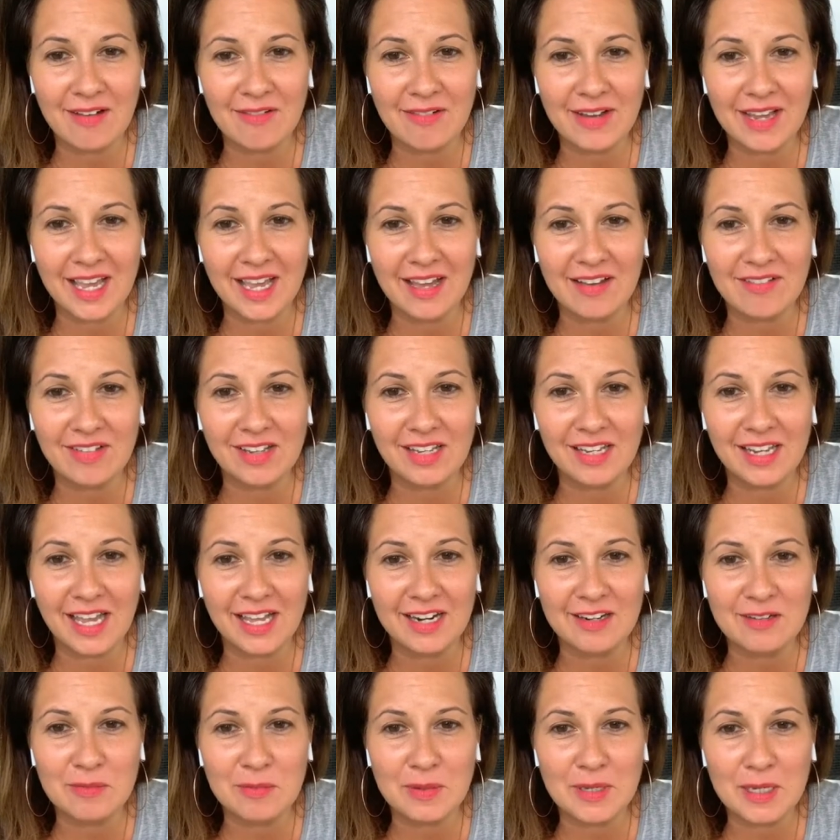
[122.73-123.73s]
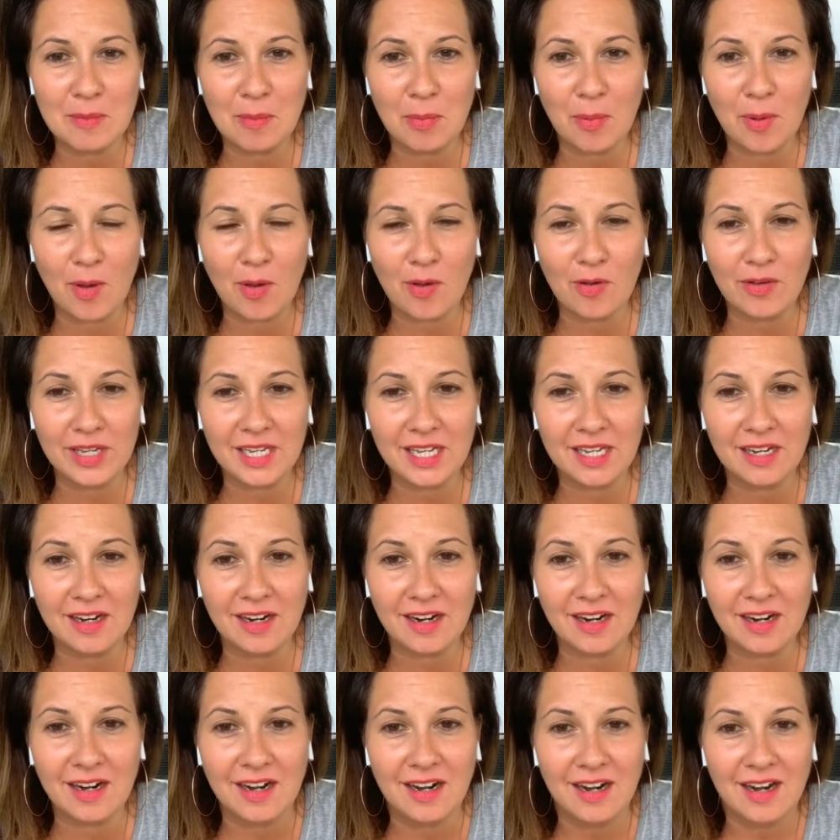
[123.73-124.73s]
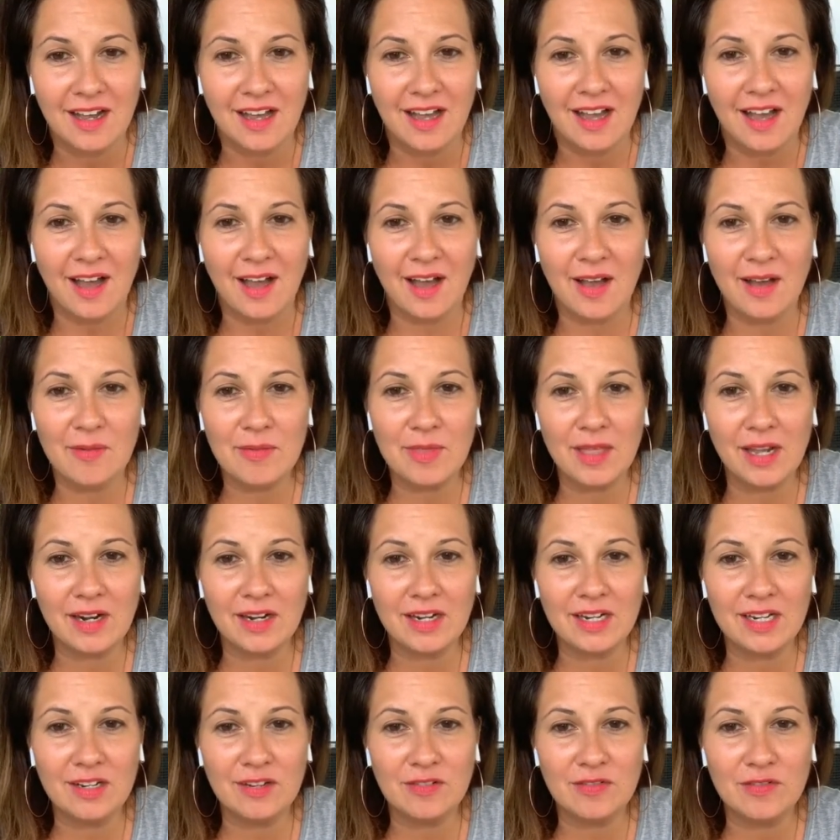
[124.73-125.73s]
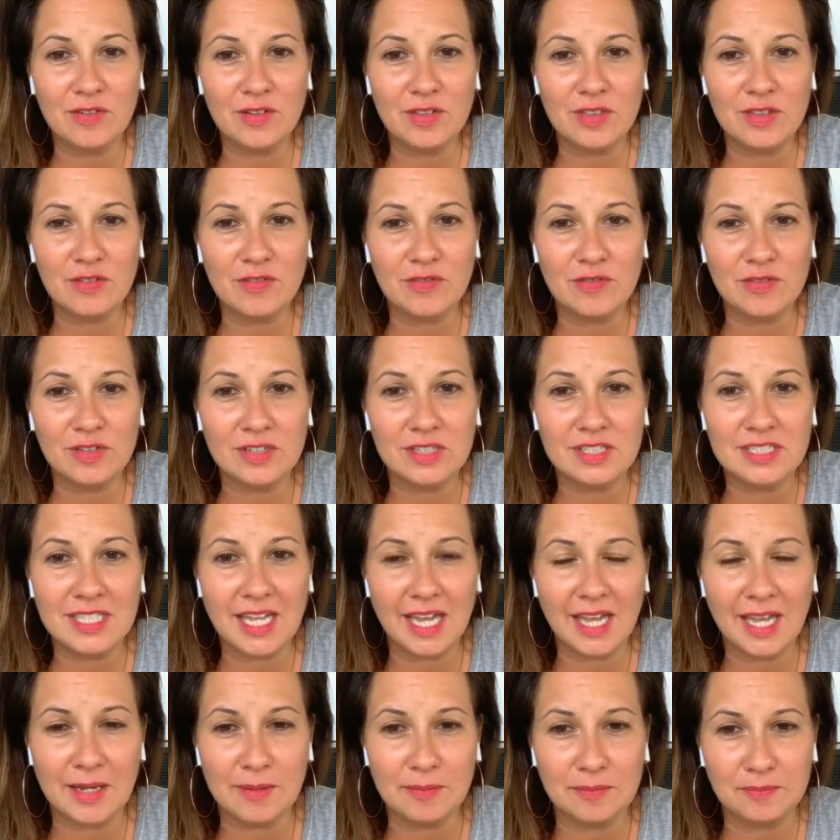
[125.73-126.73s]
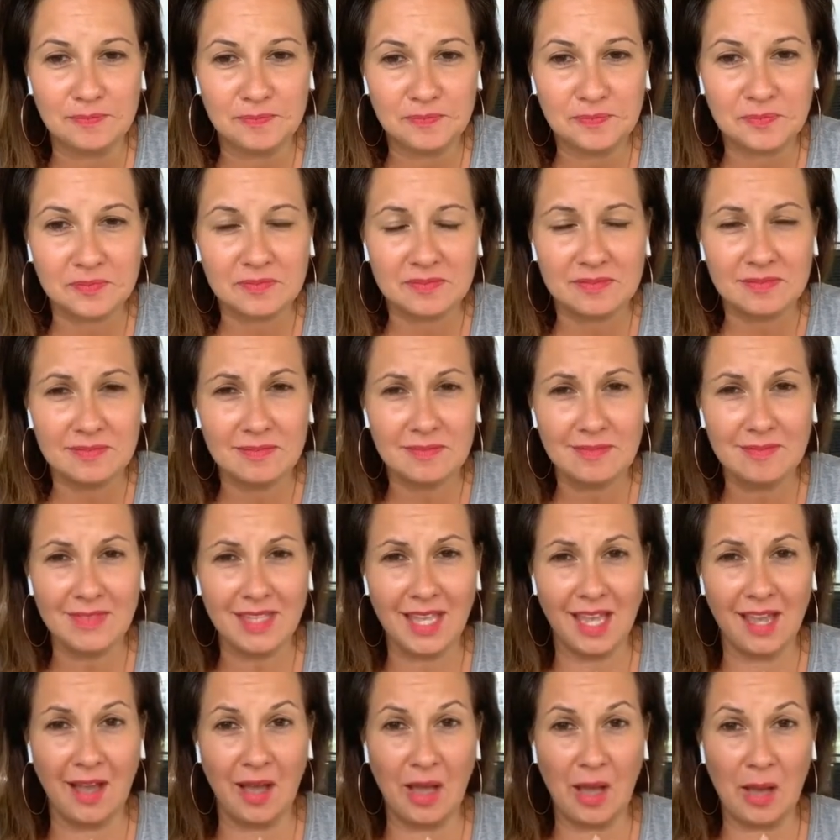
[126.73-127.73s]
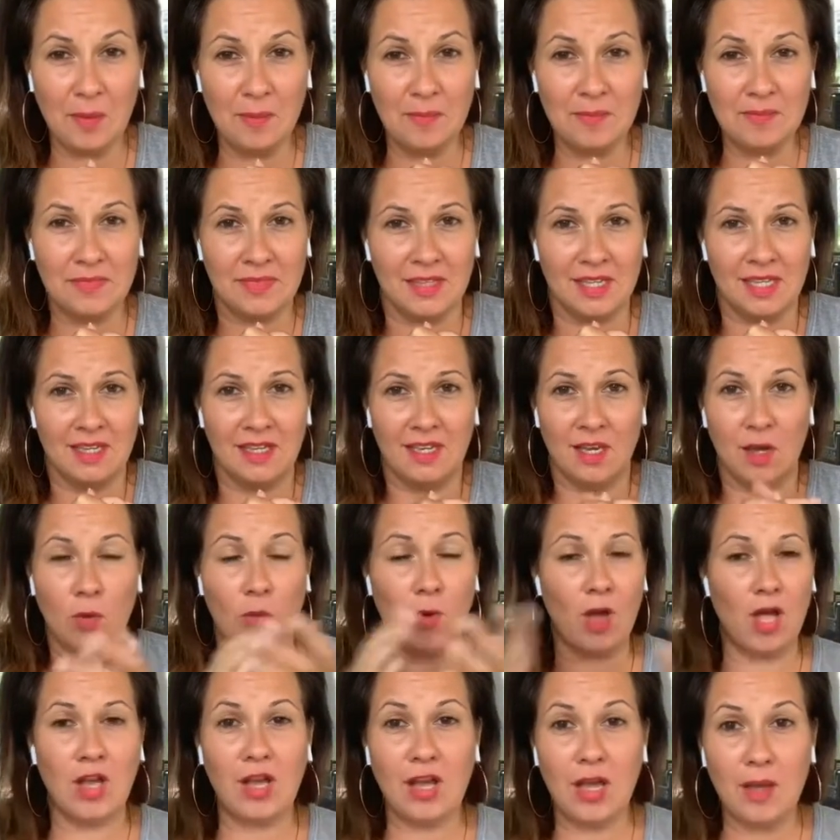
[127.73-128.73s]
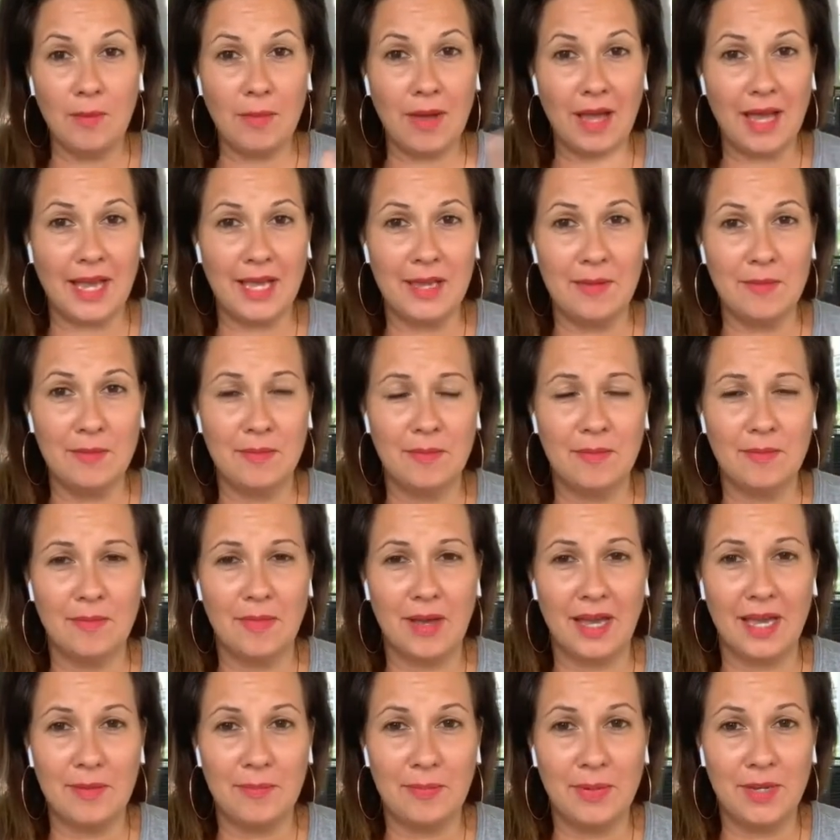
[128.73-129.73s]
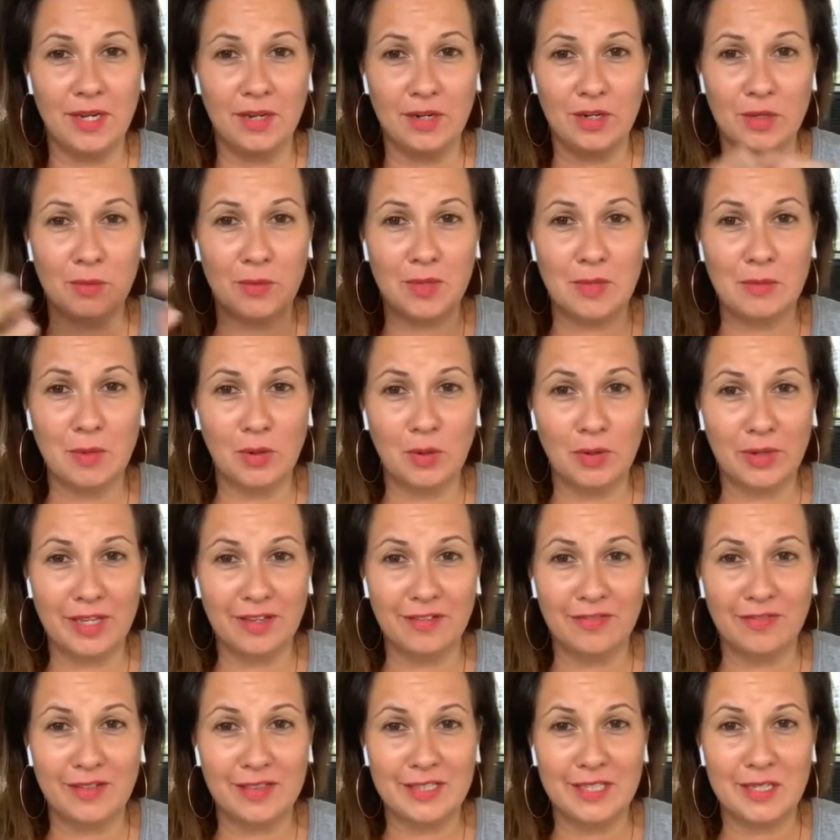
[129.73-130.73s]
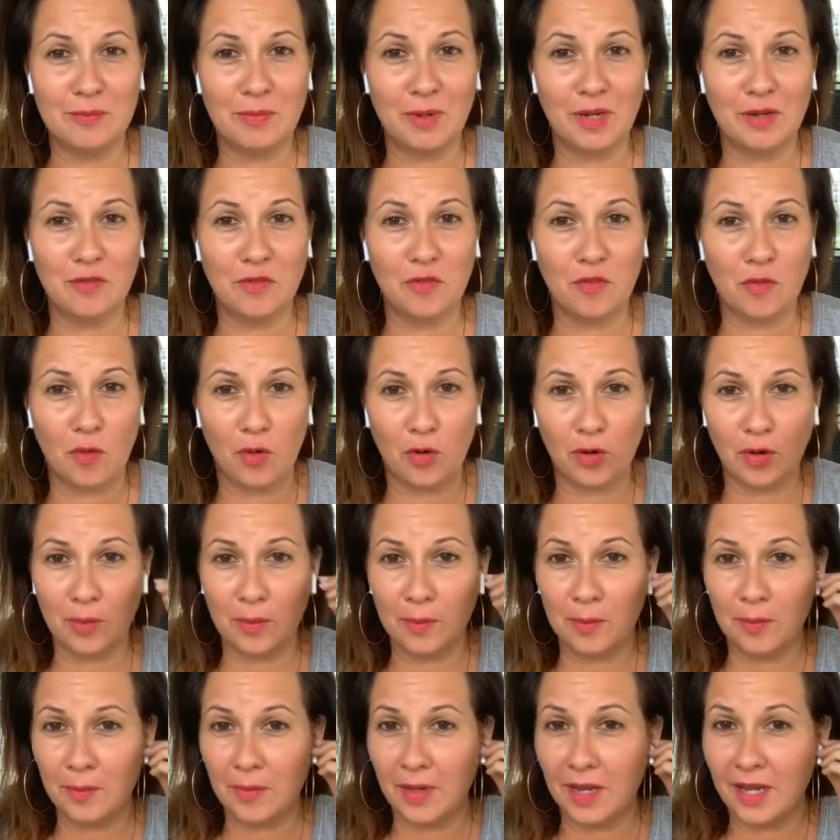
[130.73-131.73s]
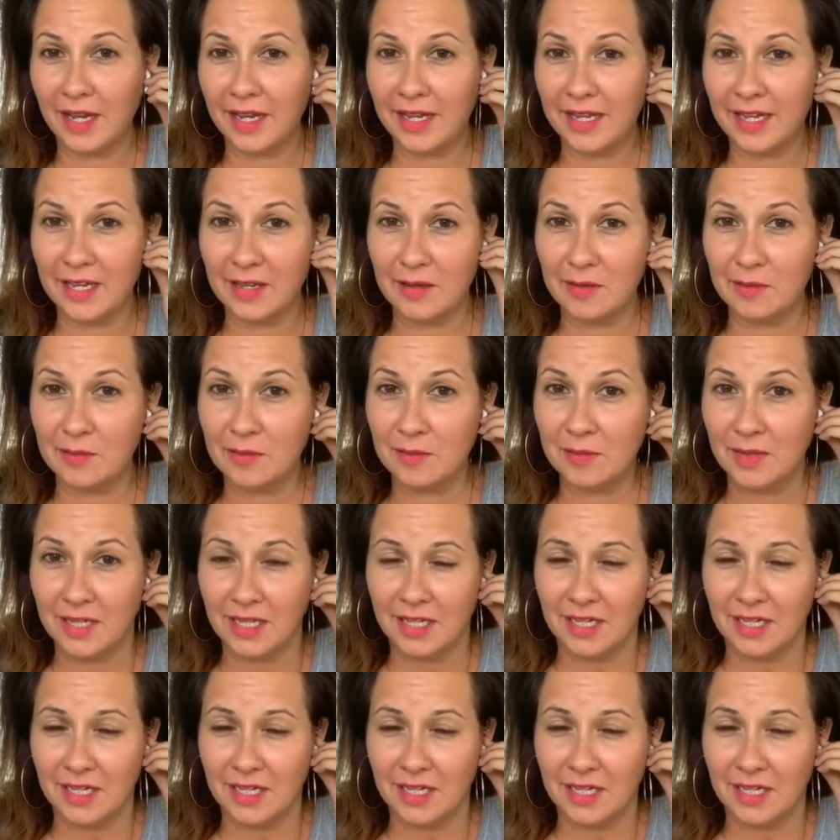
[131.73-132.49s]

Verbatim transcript: we have a lot of people here um, that are here for the first time. Um, welcome. I'm I appear to be Maria Felipe in form. I am